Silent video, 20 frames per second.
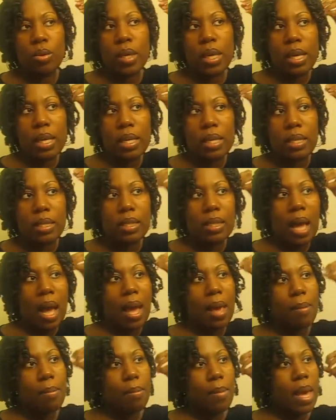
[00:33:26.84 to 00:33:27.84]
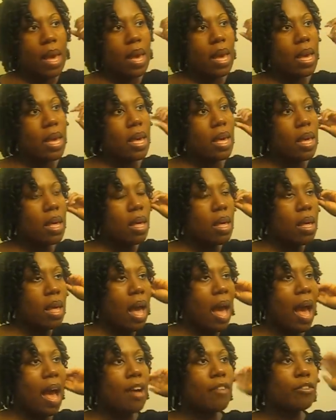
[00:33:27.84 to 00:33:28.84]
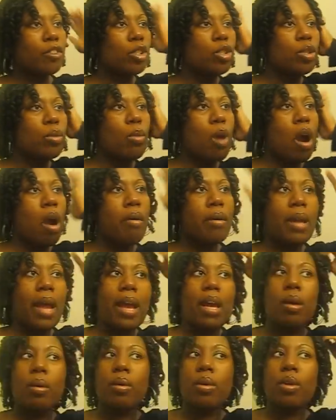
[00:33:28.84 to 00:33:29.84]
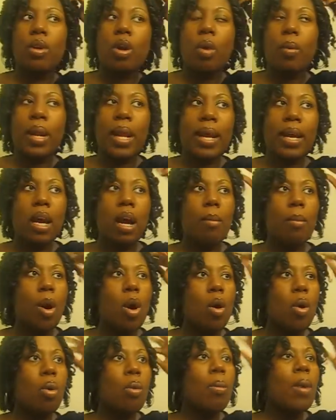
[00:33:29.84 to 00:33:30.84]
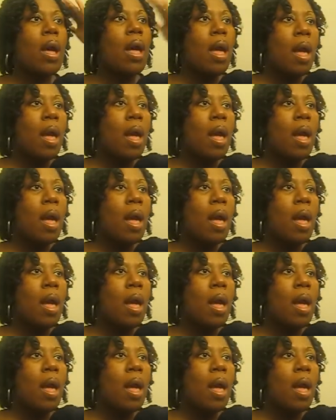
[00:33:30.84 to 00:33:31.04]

is I may, after tomorrow night, when I come home,